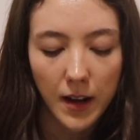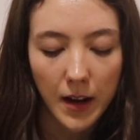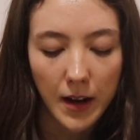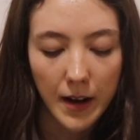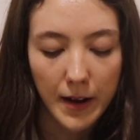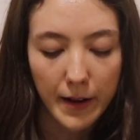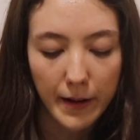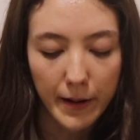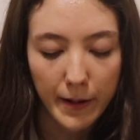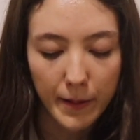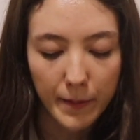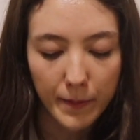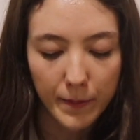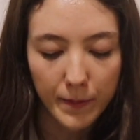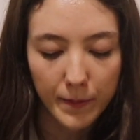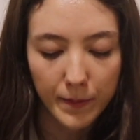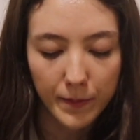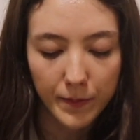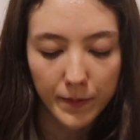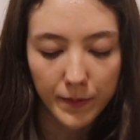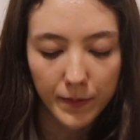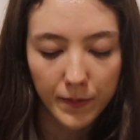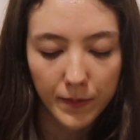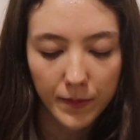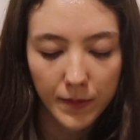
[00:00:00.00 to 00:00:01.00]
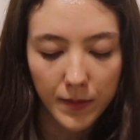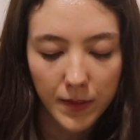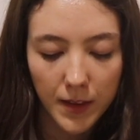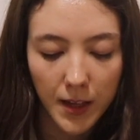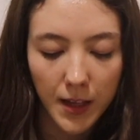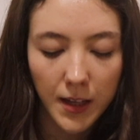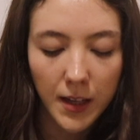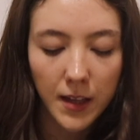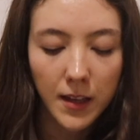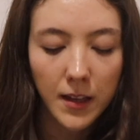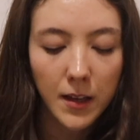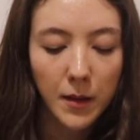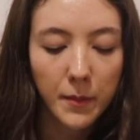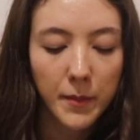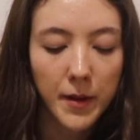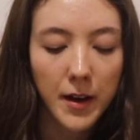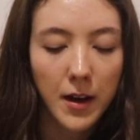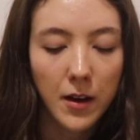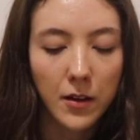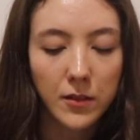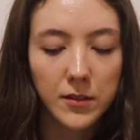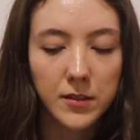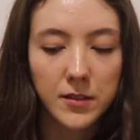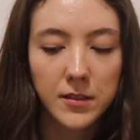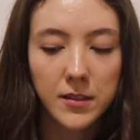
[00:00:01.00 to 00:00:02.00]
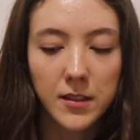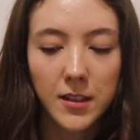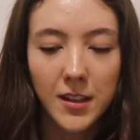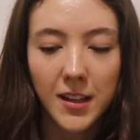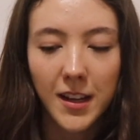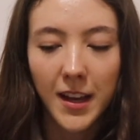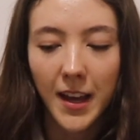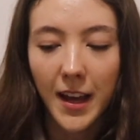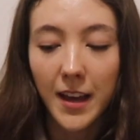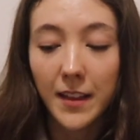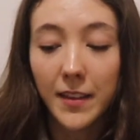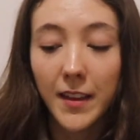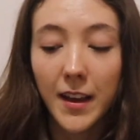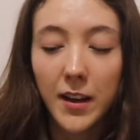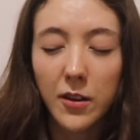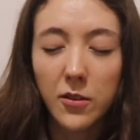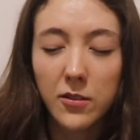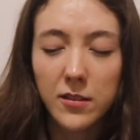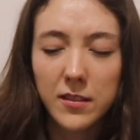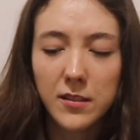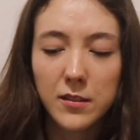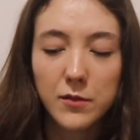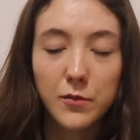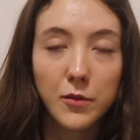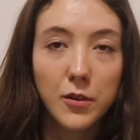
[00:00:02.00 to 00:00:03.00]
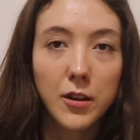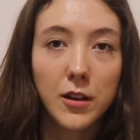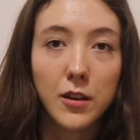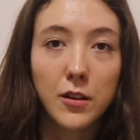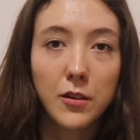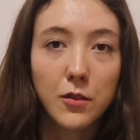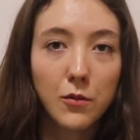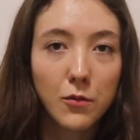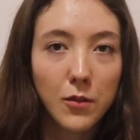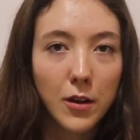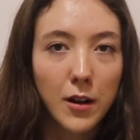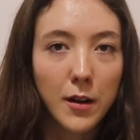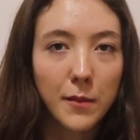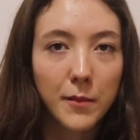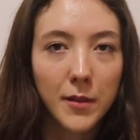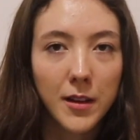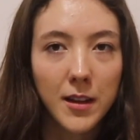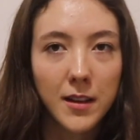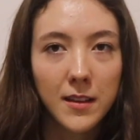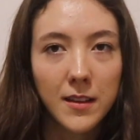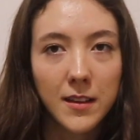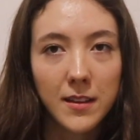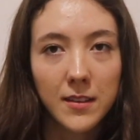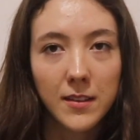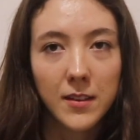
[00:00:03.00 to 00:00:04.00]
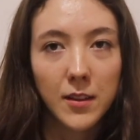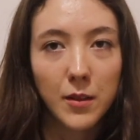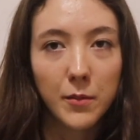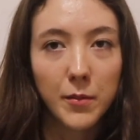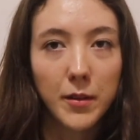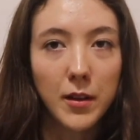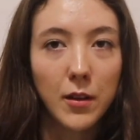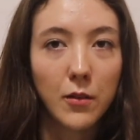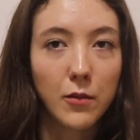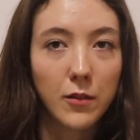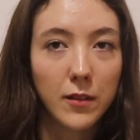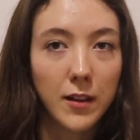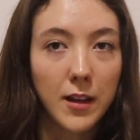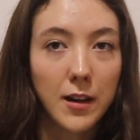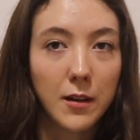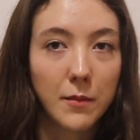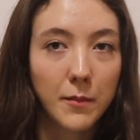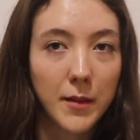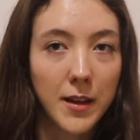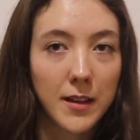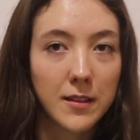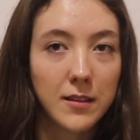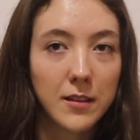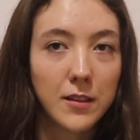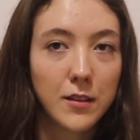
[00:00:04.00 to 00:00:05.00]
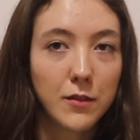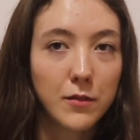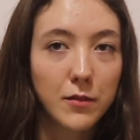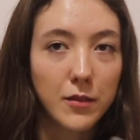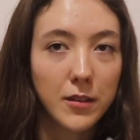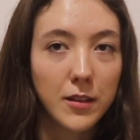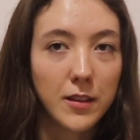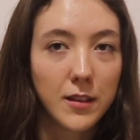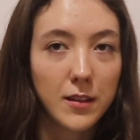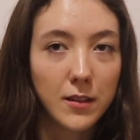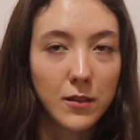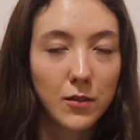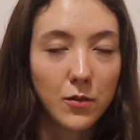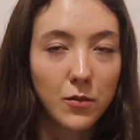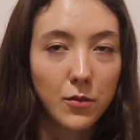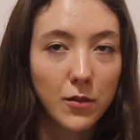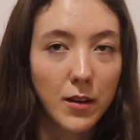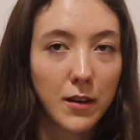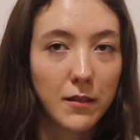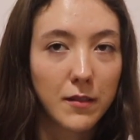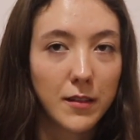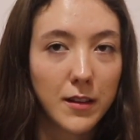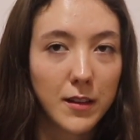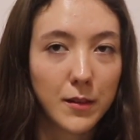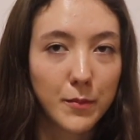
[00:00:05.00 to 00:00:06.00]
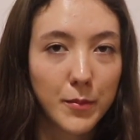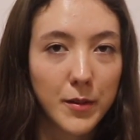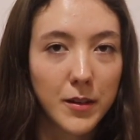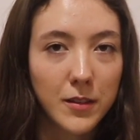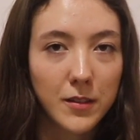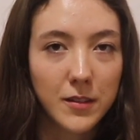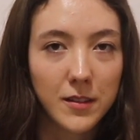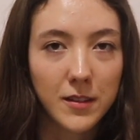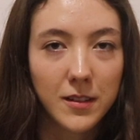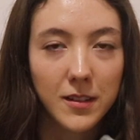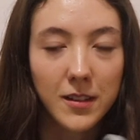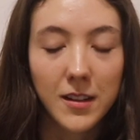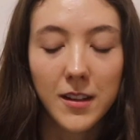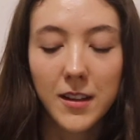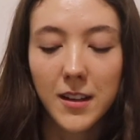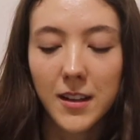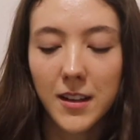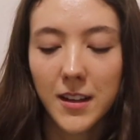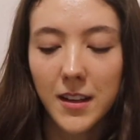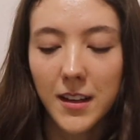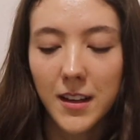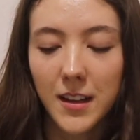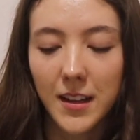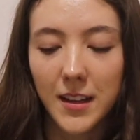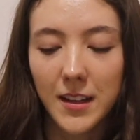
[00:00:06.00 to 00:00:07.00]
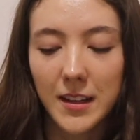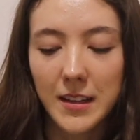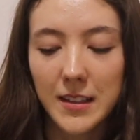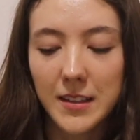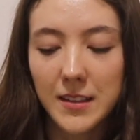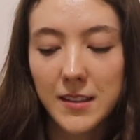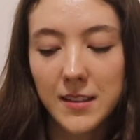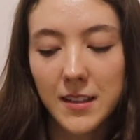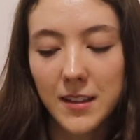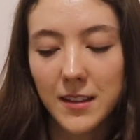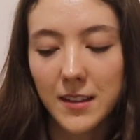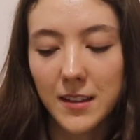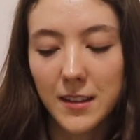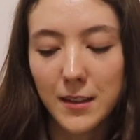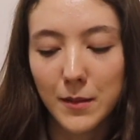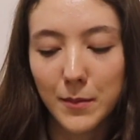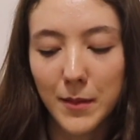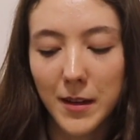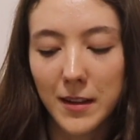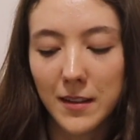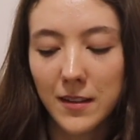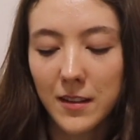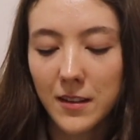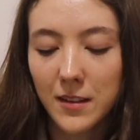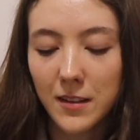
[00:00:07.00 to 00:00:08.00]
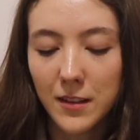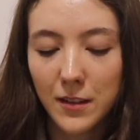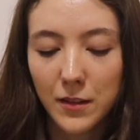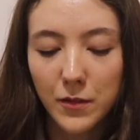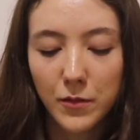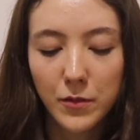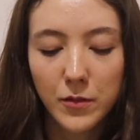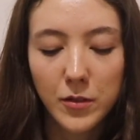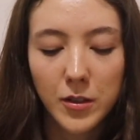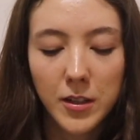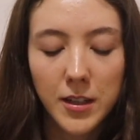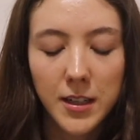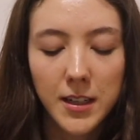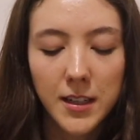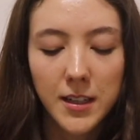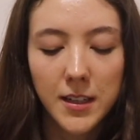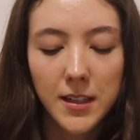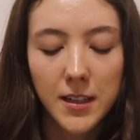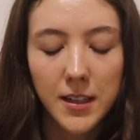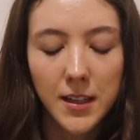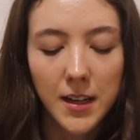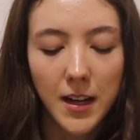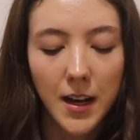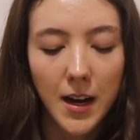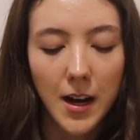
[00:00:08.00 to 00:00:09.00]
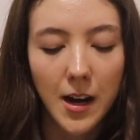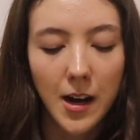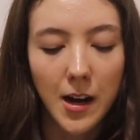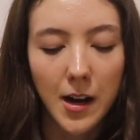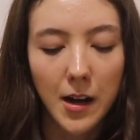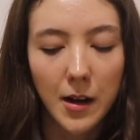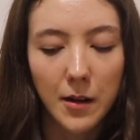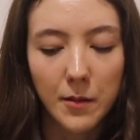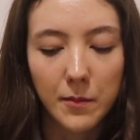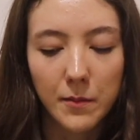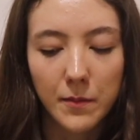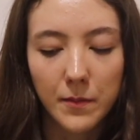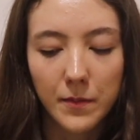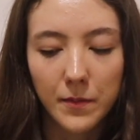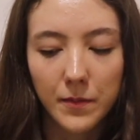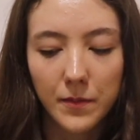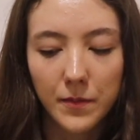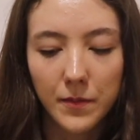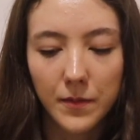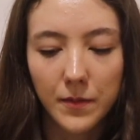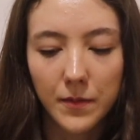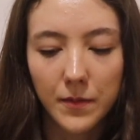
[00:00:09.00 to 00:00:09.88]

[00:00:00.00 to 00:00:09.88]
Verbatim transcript: um, thinking about and like with this four from the wrong getting this could be a related message for this whoever this person is that this message is for um,